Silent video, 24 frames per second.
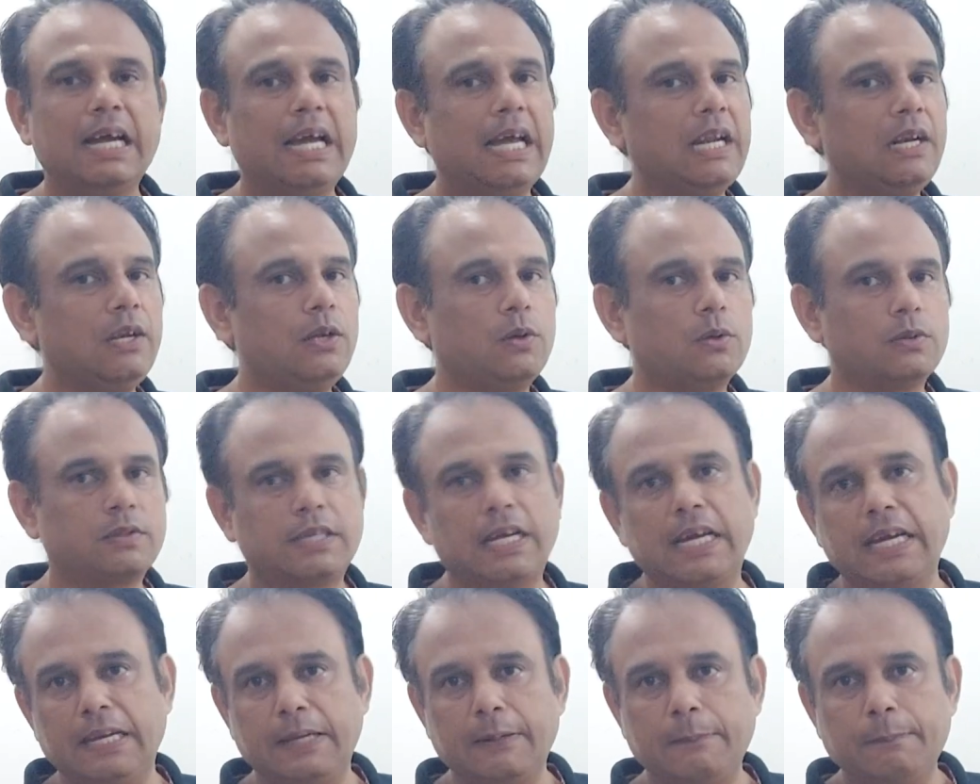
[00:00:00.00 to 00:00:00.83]
and
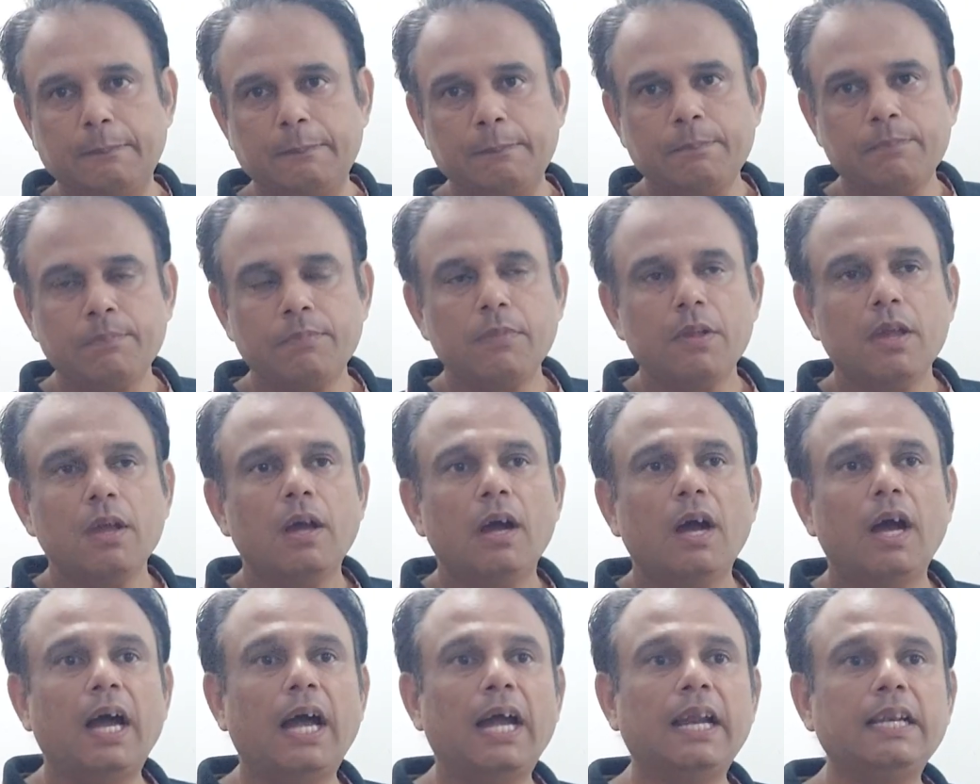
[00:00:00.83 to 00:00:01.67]
cosine.
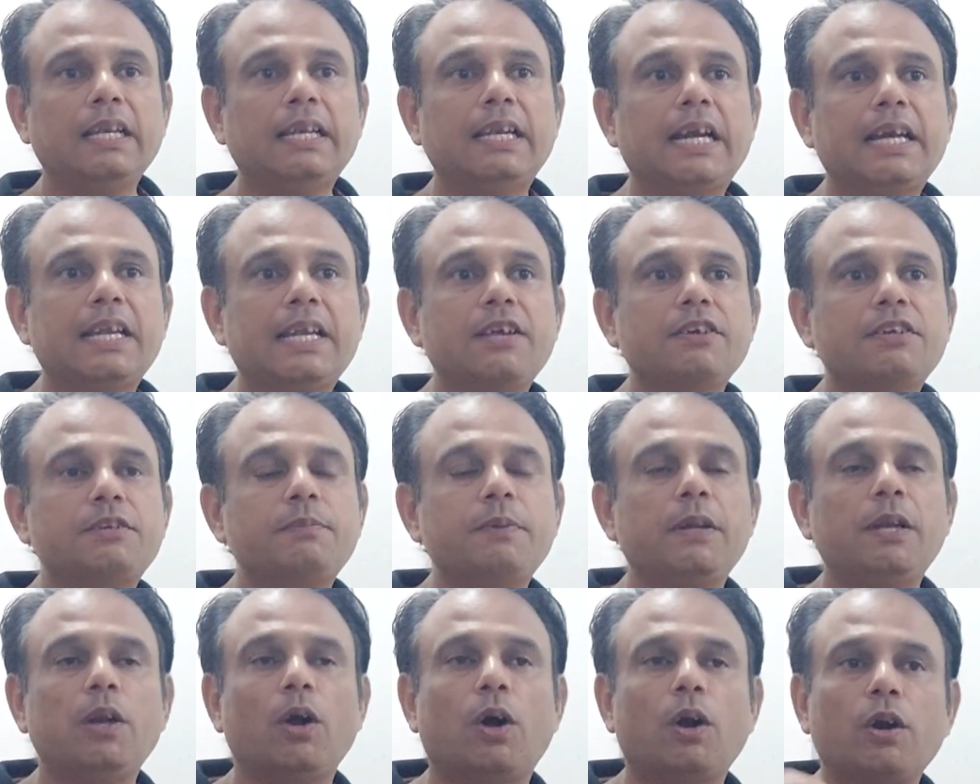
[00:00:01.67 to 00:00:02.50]
And that gives me
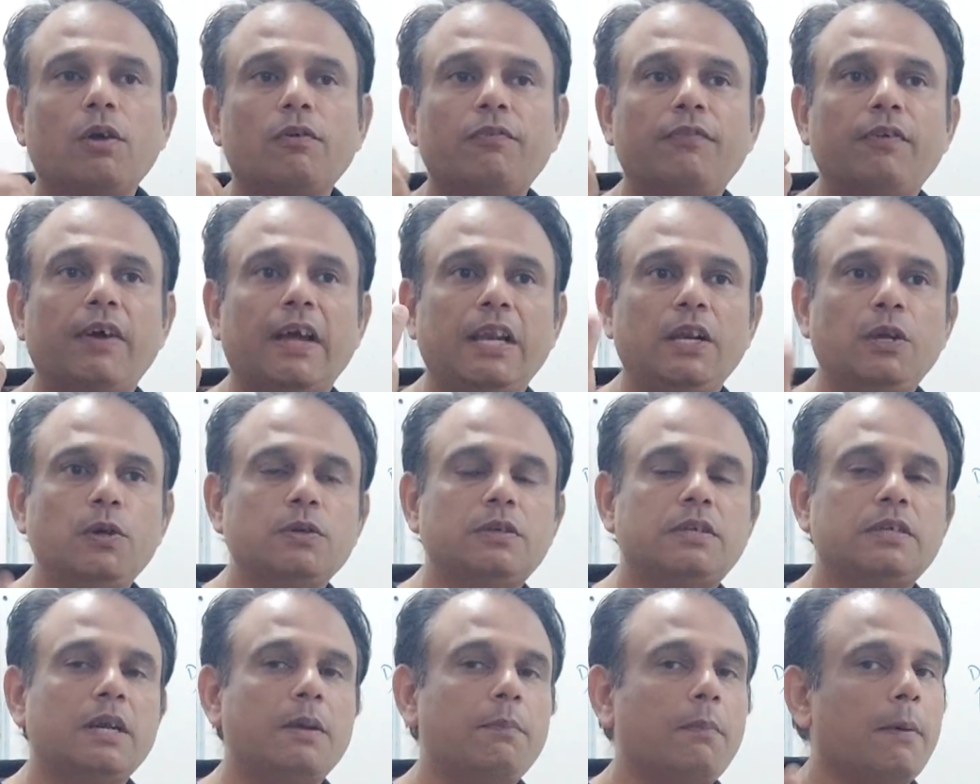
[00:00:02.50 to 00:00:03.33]
a lot of values,
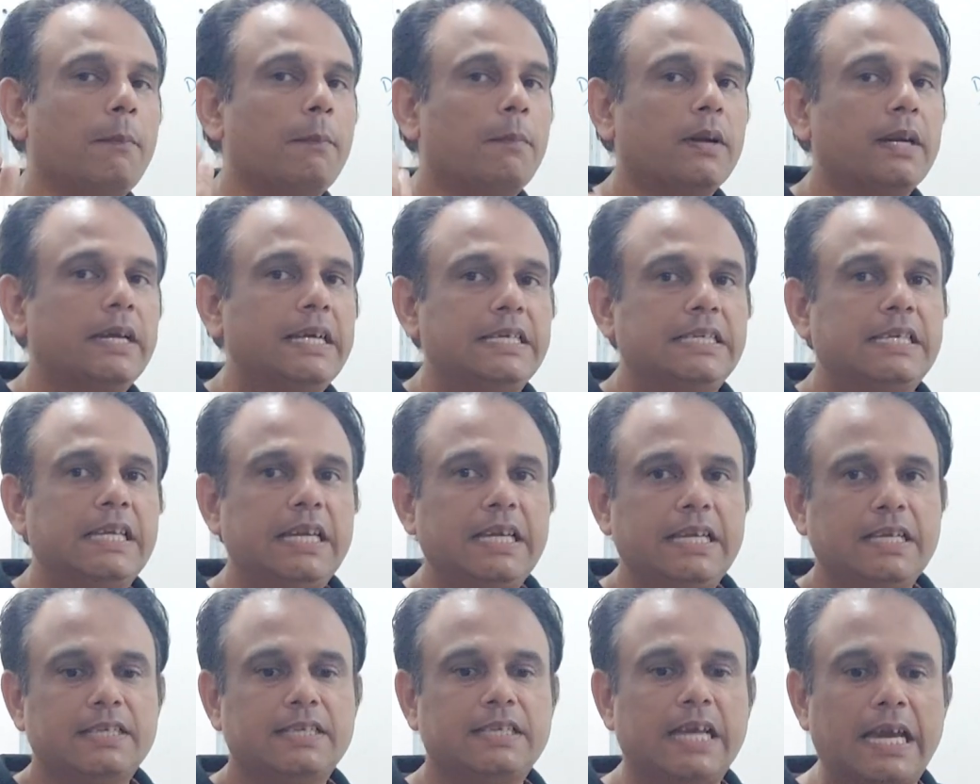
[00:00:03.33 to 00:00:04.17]
remember
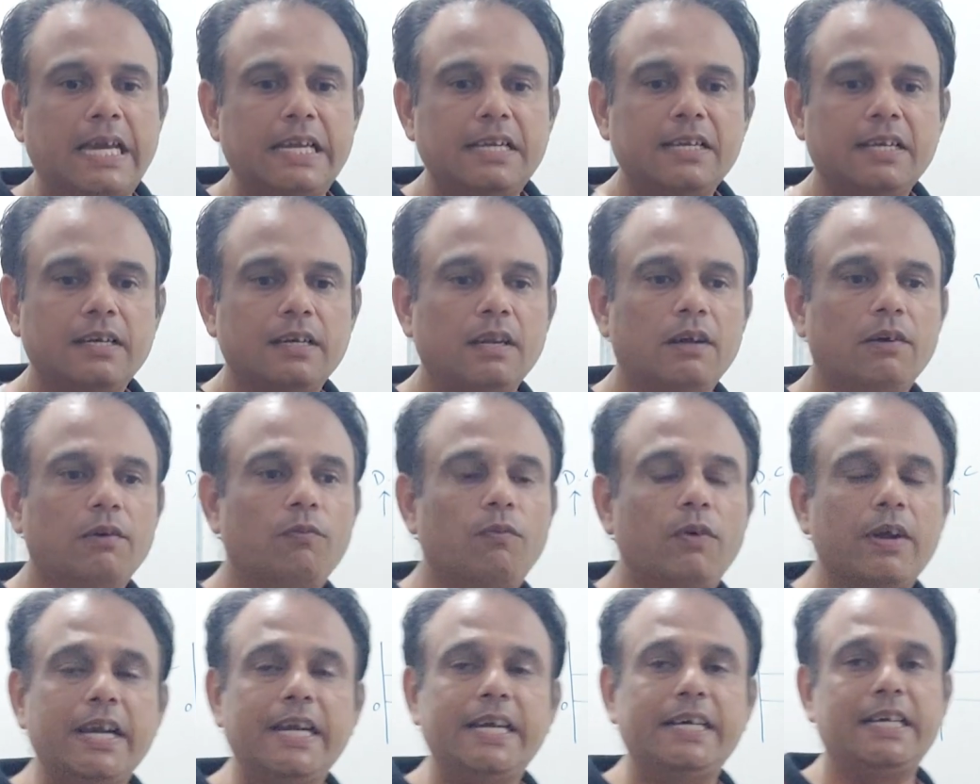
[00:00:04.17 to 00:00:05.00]
easily. Sine
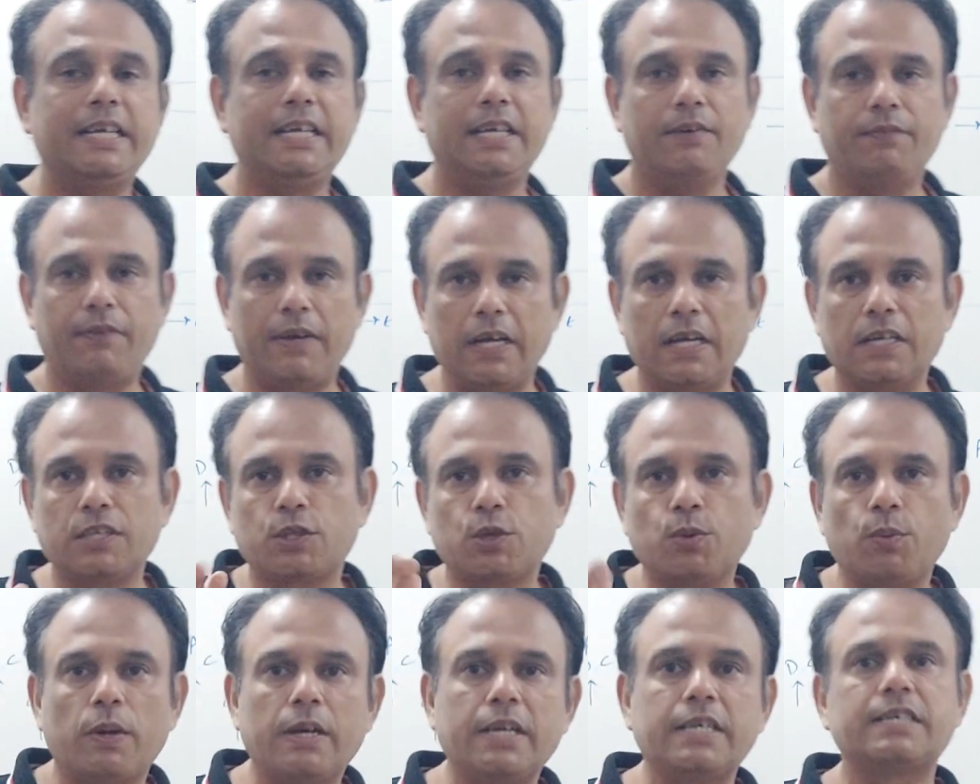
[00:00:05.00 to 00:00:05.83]
180, if I ask you
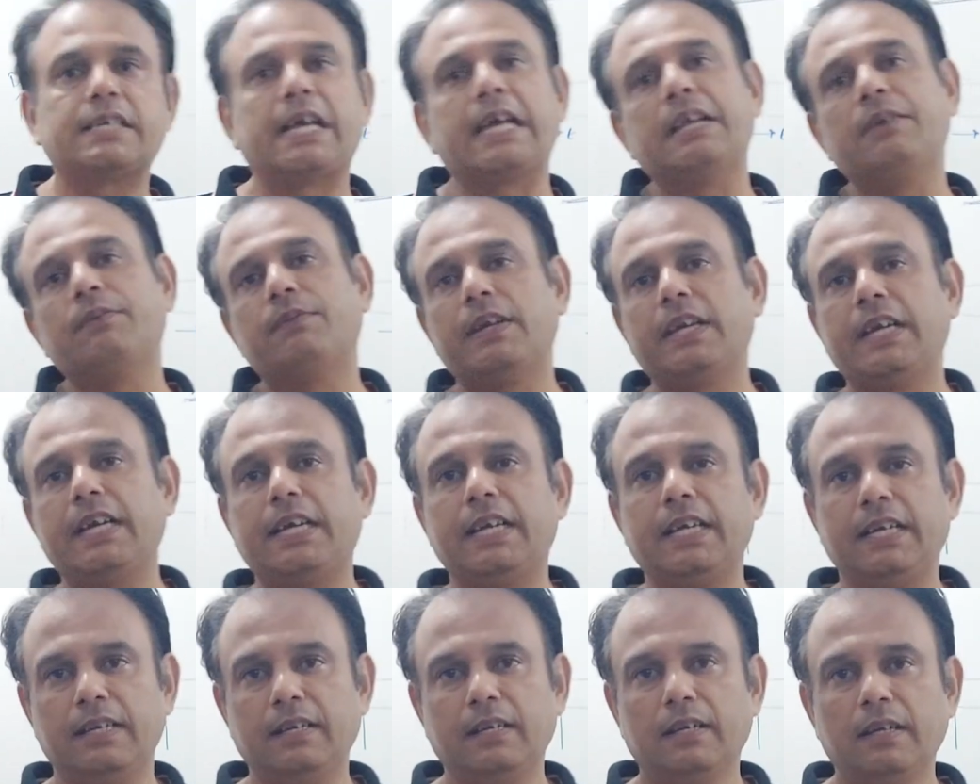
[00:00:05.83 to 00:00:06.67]
what is sine
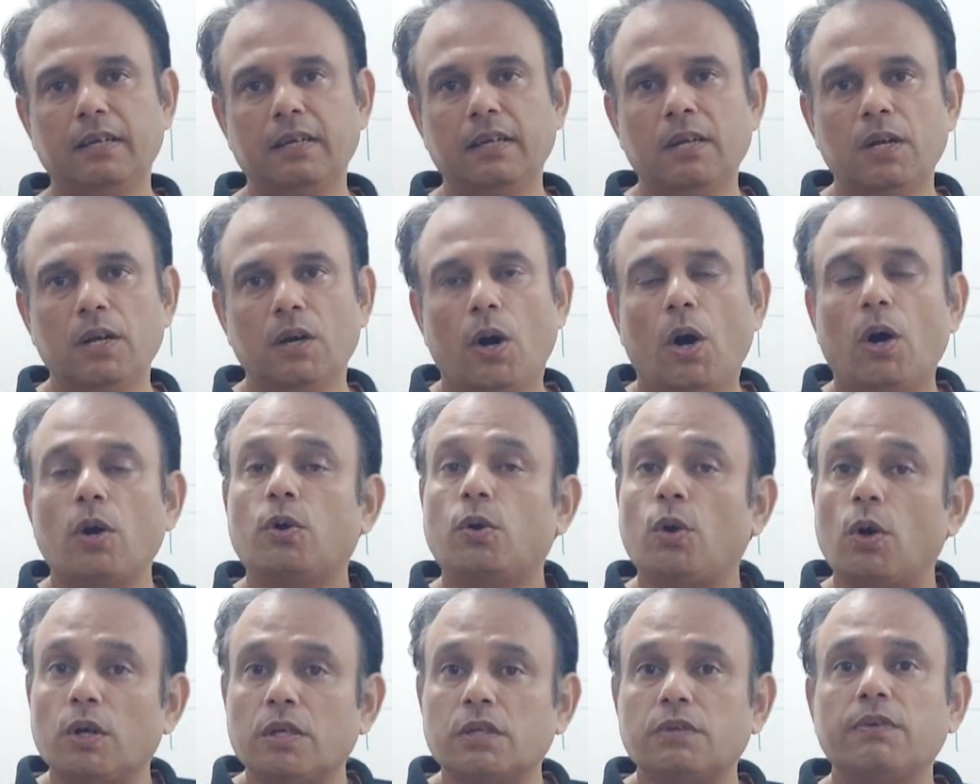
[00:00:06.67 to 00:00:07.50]
180 or
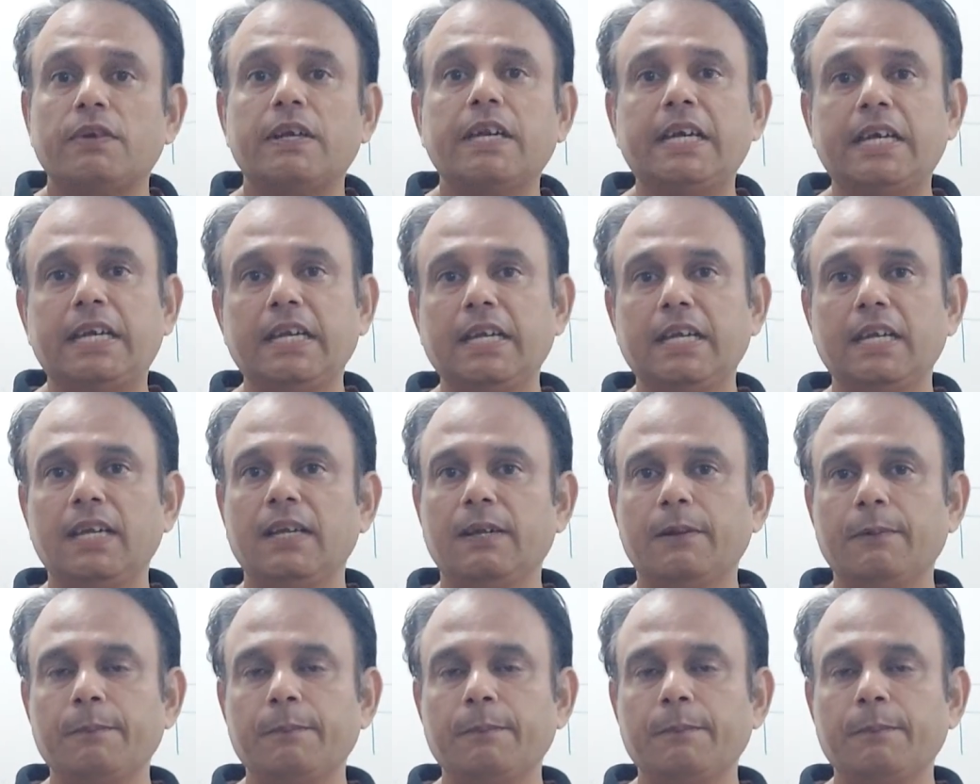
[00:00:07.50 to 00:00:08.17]
cos 180,